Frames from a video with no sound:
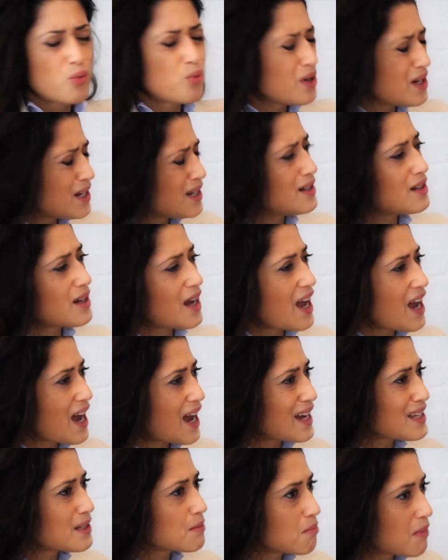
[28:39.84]
Read
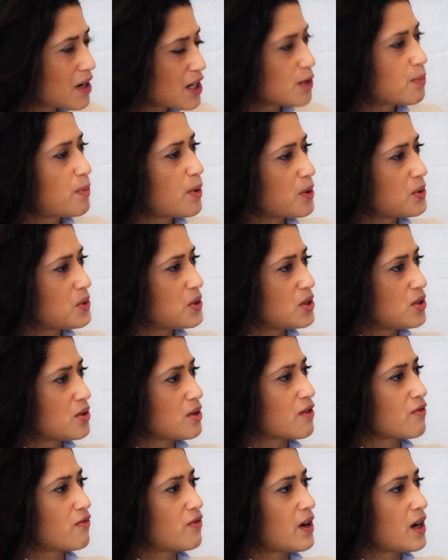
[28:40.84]
as much poetry as you
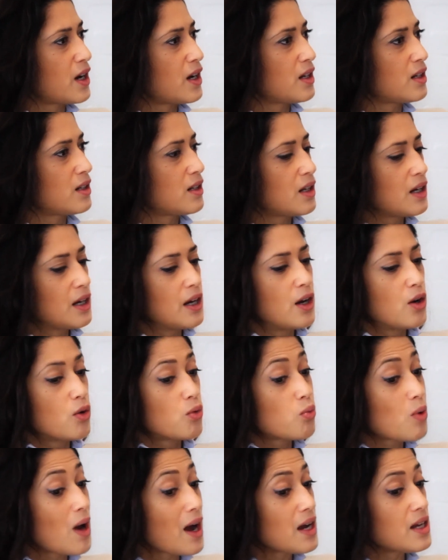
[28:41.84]
can find.
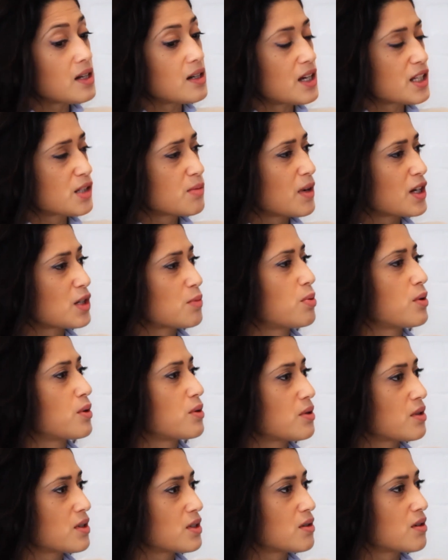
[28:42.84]
Write as much
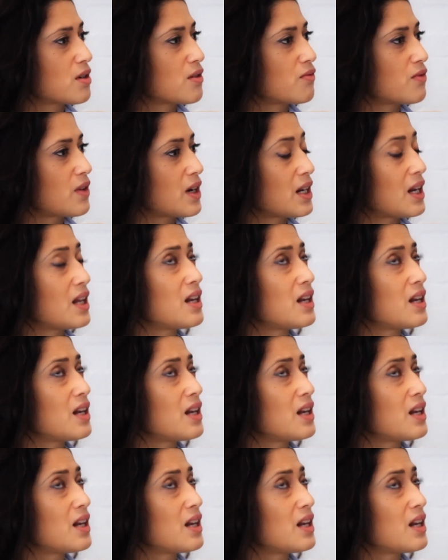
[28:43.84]
poetry as you can find.